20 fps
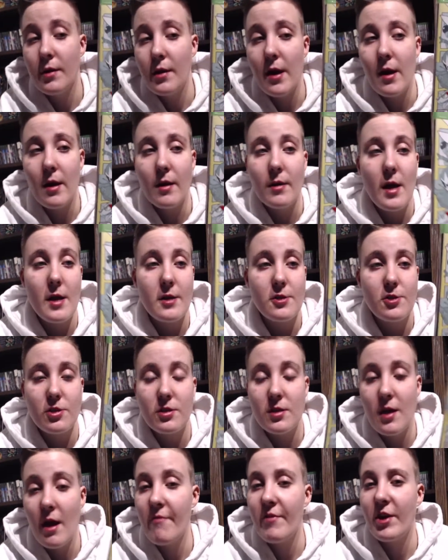Yeah, and
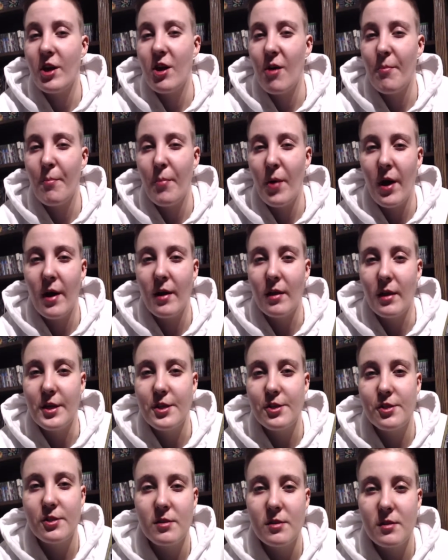just having
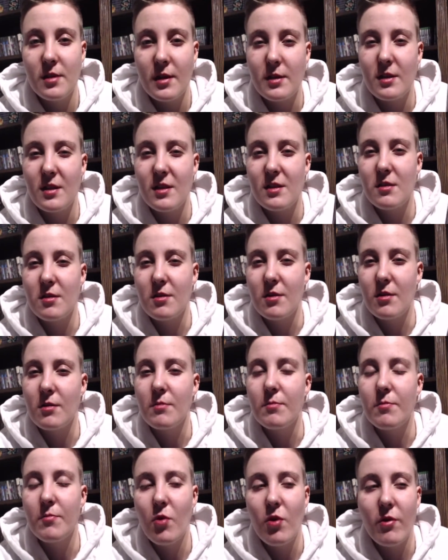compilations like this
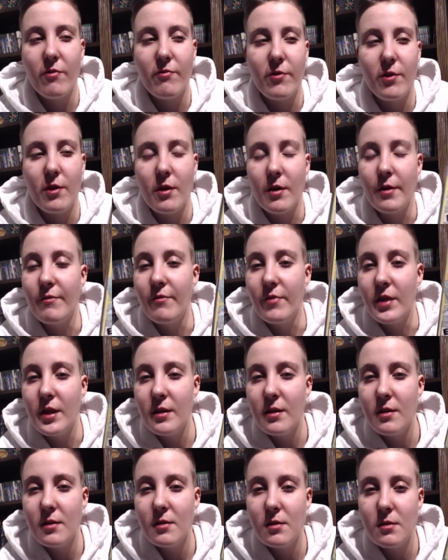are more for
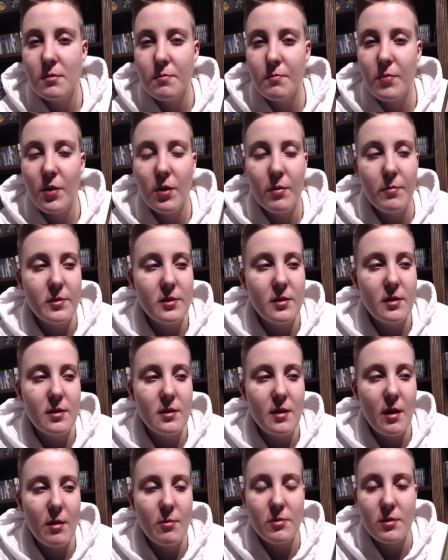convenience
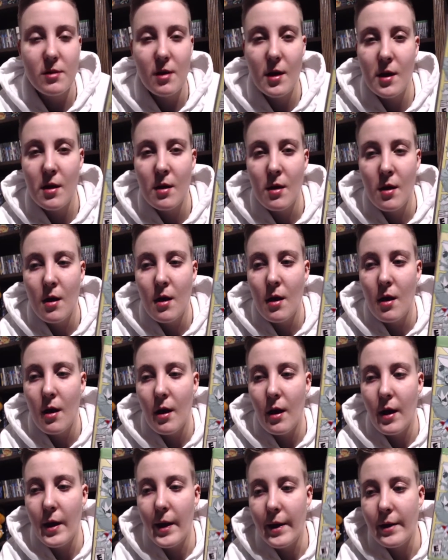purposes, I would say.
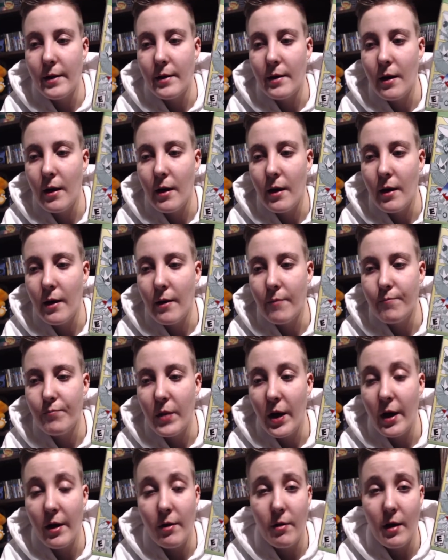And I
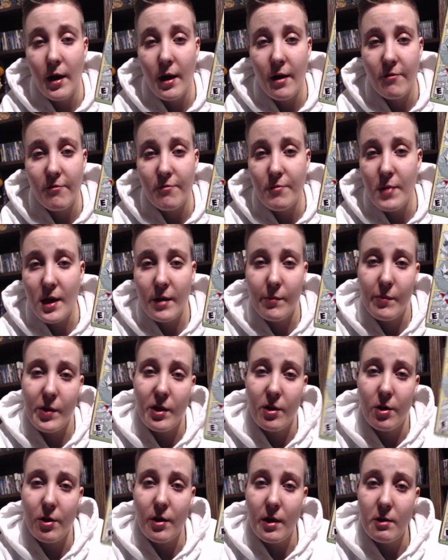don't have Mega
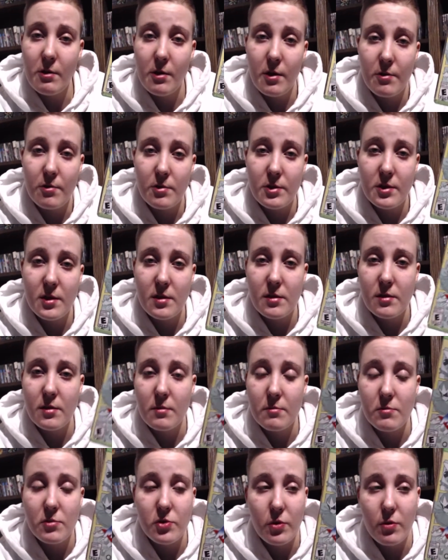Man on any other
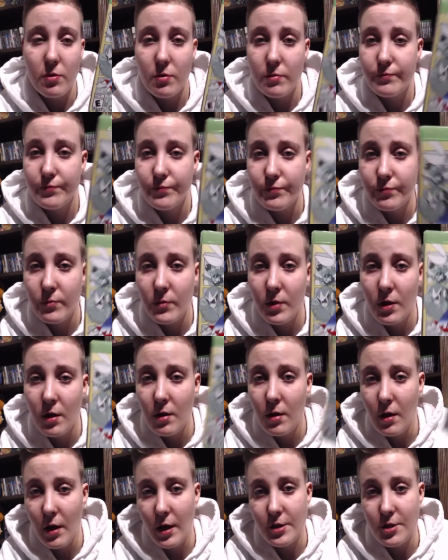system, so
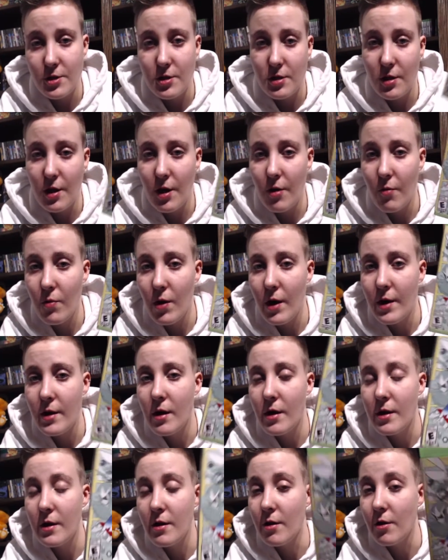I just thought, why
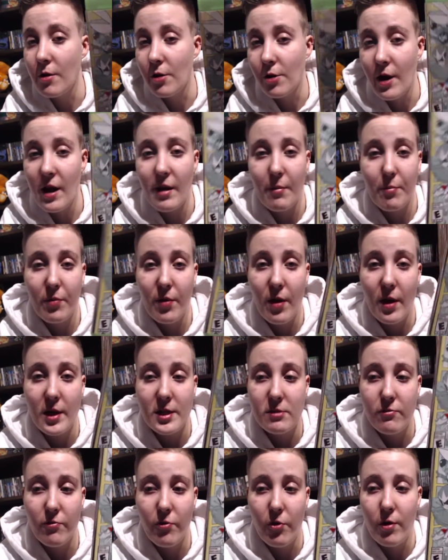not here? Great
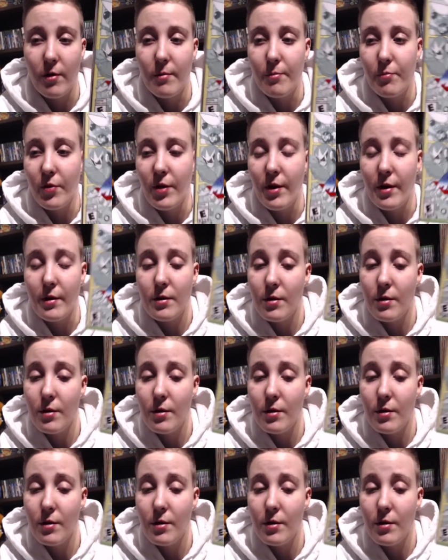price for it, brand